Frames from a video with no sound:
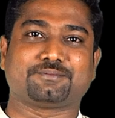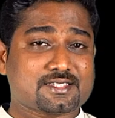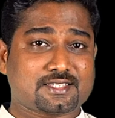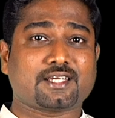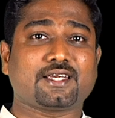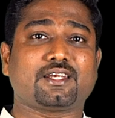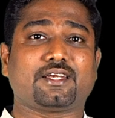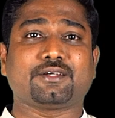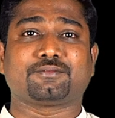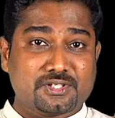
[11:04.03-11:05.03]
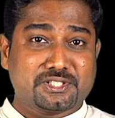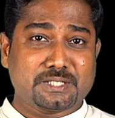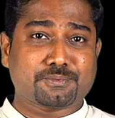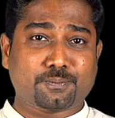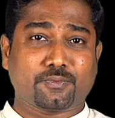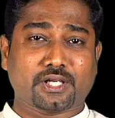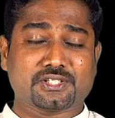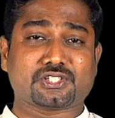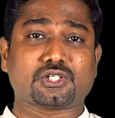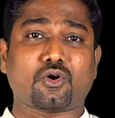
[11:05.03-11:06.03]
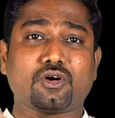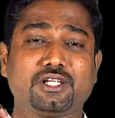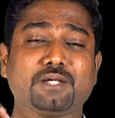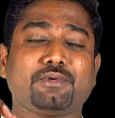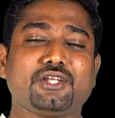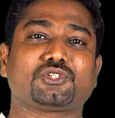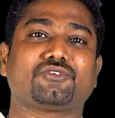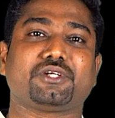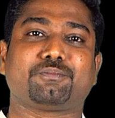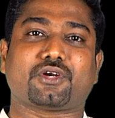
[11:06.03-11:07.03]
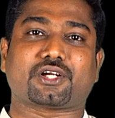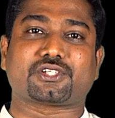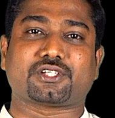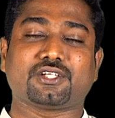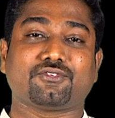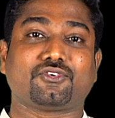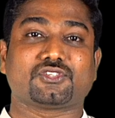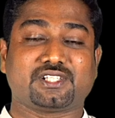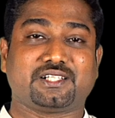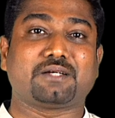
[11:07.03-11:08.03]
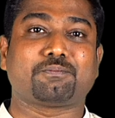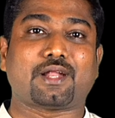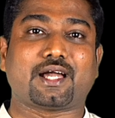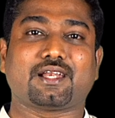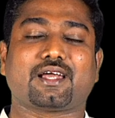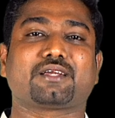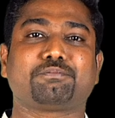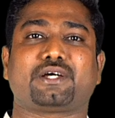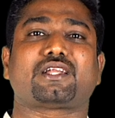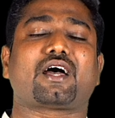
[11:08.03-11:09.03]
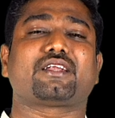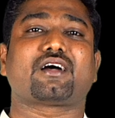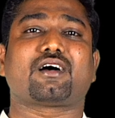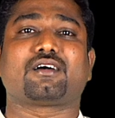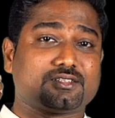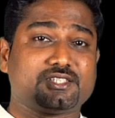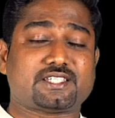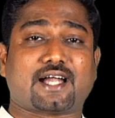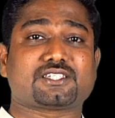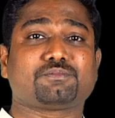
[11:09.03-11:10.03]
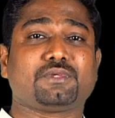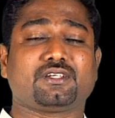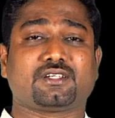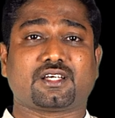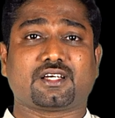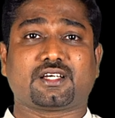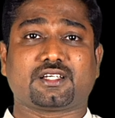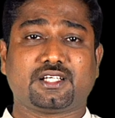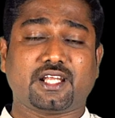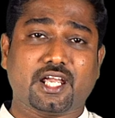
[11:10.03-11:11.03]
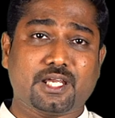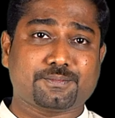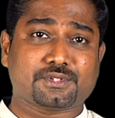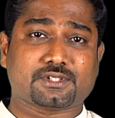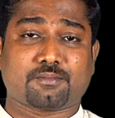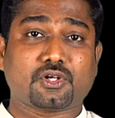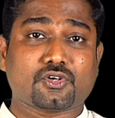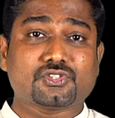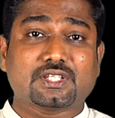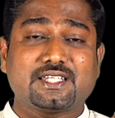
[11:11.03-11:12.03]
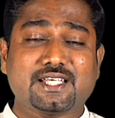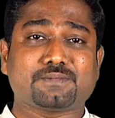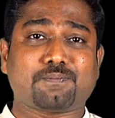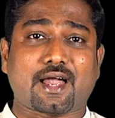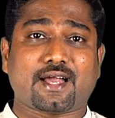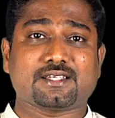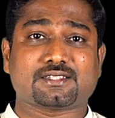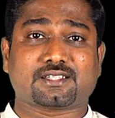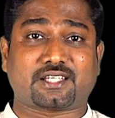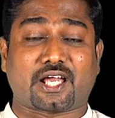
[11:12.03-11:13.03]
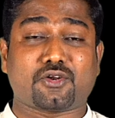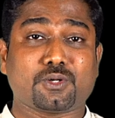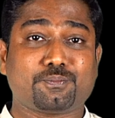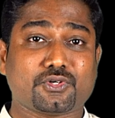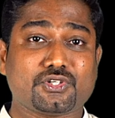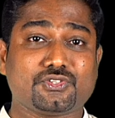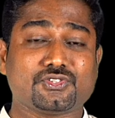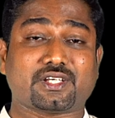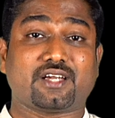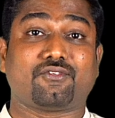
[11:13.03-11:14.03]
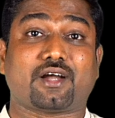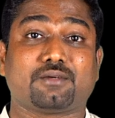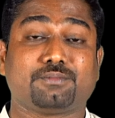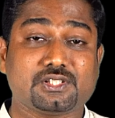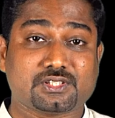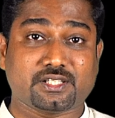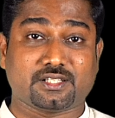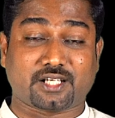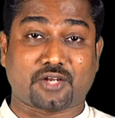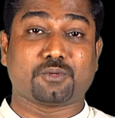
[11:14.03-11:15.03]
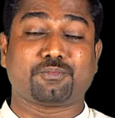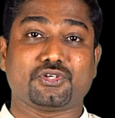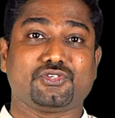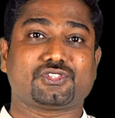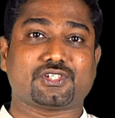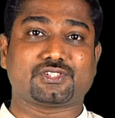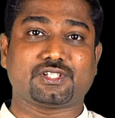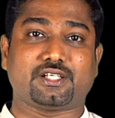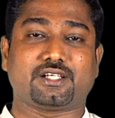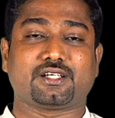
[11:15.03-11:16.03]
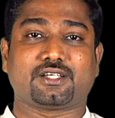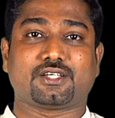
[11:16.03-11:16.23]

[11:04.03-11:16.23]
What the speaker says: Secondly, vegetative propagation is the only means of reproduction for certain plants like banana, jasmine, grapes, because these plants cannot produce a viable seed, cannot produce a seed.